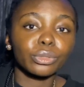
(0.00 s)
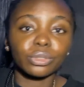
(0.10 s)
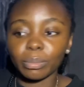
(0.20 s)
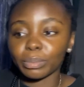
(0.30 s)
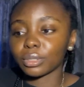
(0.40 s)

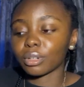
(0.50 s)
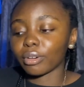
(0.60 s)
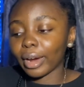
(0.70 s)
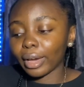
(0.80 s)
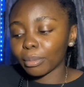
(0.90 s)

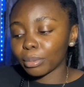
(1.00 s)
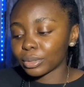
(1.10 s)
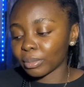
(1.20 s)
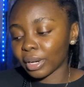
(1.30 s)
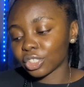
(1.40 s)
subscribe
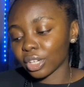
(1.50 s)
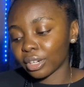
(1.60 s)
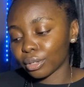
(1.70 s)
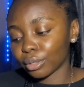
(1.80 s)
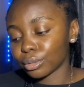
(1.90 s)
to my
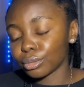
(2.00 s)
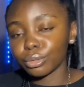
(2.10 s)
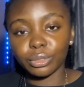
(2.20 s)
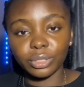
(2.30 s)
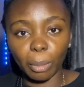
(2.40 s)
channel. Who
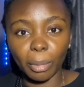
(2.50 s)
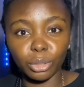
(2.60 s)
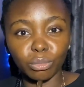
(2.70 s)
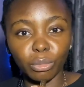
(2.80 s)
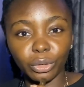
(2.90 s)
knows, I might
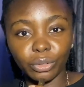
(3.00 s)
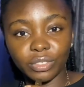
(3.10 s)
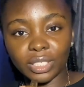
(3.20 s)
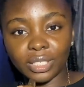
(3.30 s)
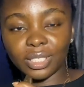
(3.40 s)
do more of
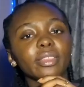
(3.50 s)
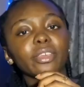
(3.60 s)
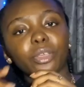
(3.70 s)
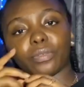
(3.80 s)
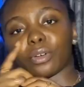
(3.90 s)
this.
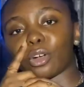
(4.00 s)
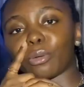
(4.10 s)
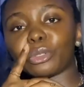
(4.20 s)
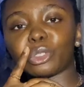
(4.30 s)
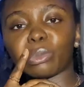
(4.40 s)
Thank you for
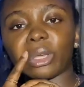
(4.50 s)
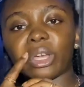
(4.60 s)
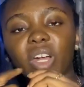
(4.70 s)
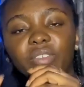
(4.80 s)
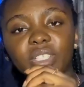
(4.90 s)
coming to my
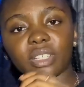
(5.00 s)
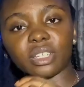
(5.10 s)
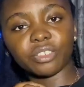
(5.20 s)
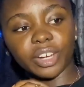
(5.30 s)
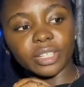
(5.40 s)

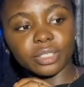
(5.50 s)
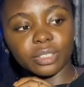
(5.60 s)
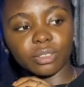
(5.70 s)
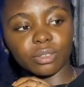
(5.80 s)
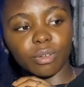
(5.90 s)
aggravated
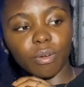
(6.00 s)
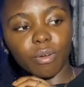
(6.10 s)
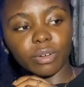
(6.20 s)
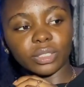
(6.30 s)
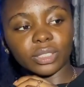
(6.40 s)
rant
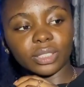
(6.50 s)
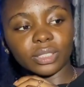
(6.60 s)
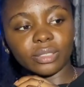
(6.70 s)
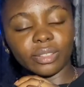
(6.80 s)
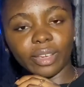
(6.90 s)

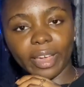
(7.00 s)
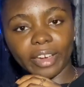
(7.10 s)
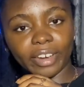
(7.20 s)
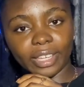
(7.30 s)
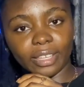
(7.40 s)
on the
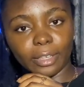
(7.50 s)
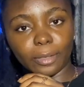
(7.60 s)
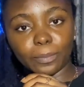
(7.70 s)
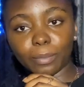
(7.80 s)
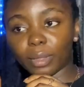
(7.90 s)

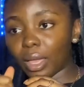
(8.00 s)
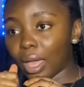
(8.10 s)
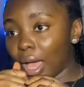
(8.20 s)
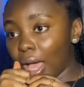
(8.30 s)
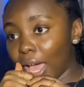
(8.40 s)
hierarchy.
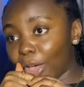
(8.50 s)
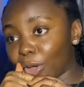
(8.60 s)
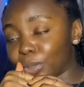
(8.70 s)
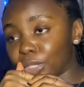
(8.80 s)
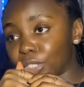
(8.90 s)
I
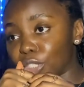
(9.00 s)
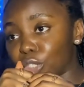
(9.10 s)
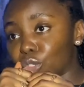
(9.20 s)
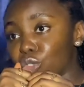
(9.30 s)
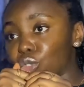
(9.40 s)
hope to see
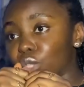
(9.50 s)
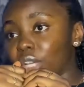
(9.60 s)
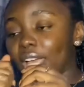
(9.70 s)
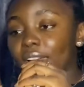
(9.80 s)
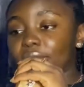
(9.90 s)
you
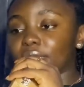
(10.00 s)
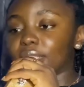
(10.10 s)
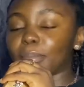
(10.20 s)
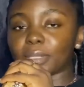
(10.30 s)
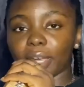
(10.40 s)

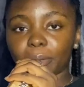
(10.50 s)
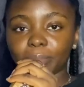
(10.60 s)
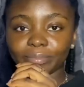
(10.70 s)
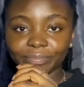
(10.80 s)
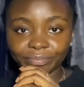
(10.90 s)
same
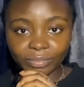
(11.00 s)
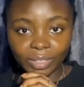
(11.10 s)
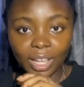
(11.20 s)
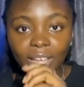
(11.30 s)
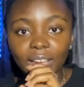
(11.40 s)
time,
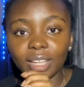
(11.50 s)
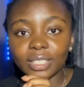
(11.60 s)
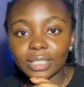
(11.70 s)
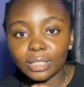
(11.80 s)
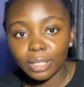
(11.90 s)

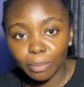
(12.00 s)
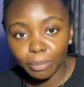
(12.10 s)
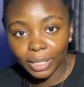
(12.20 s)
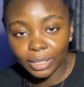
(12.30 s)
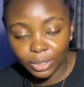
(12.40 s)
same
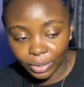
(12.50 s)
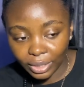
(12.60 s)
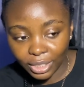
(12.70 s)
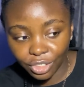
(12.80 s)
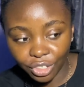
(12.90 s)
place on
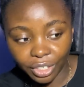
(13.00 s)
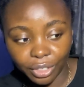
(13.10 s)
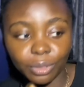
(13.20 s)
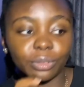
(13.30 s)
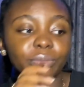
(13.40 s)
this
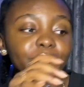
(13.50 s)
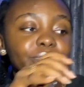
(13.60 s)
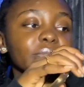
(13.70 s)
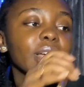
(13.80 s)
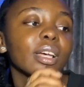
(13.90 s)
channel
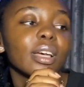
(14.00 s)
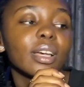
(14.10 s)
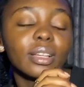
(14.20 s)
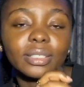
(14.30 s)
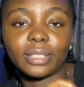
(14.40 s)

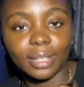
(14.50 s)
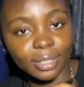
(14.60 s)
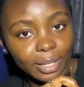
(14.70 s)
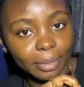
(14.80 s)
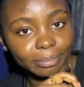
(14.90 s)

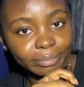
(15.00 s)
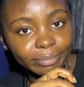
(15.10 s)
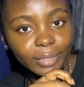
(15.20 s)
next time.